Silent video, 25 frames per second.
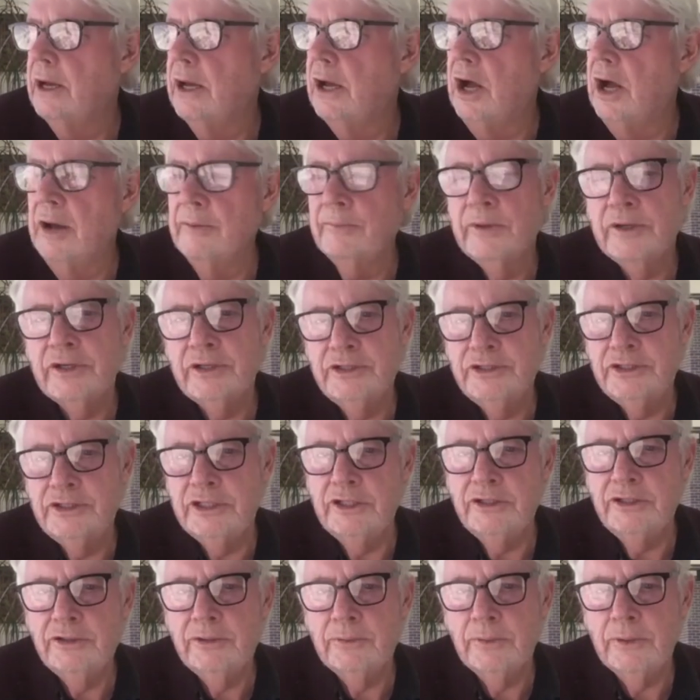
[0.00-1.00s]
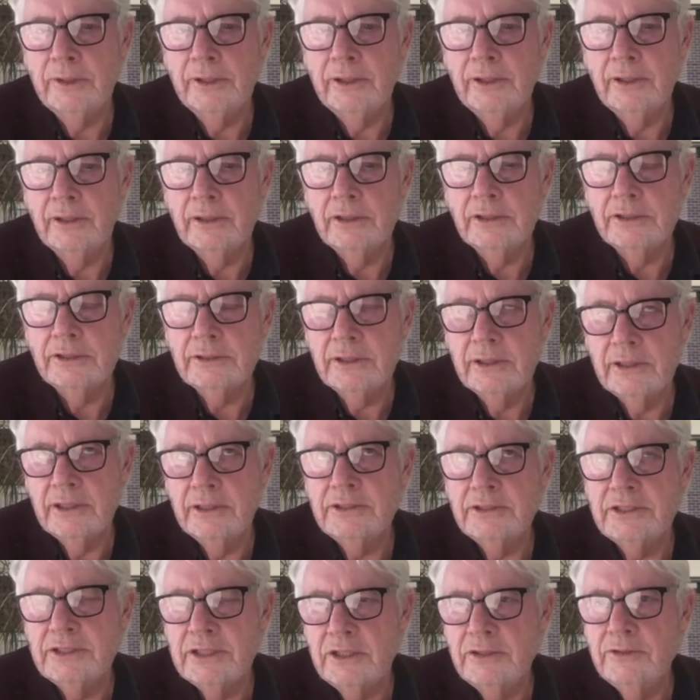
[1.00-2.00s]
I'm
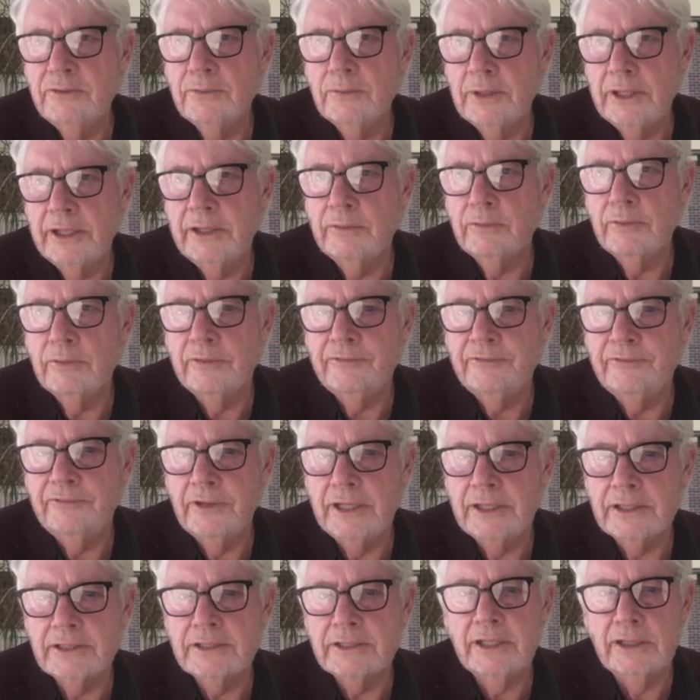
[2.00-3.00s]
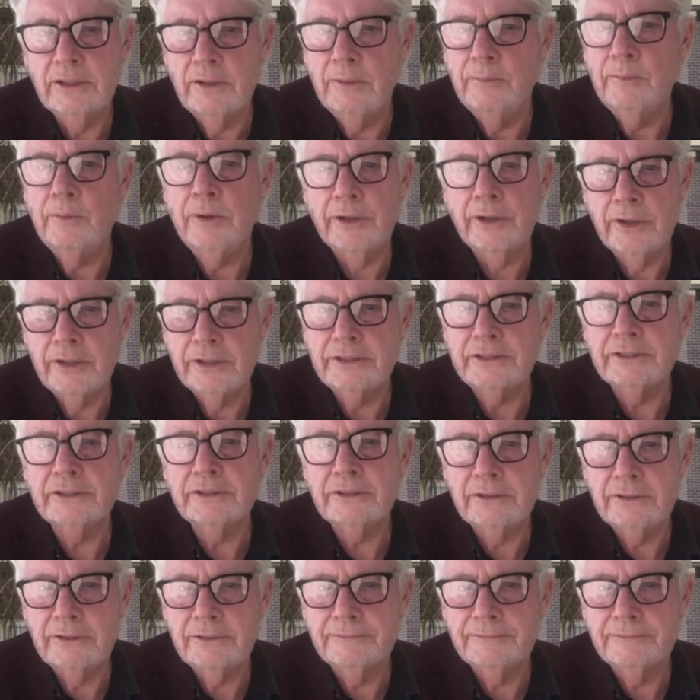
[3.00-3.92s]
continually reflecting on what I do.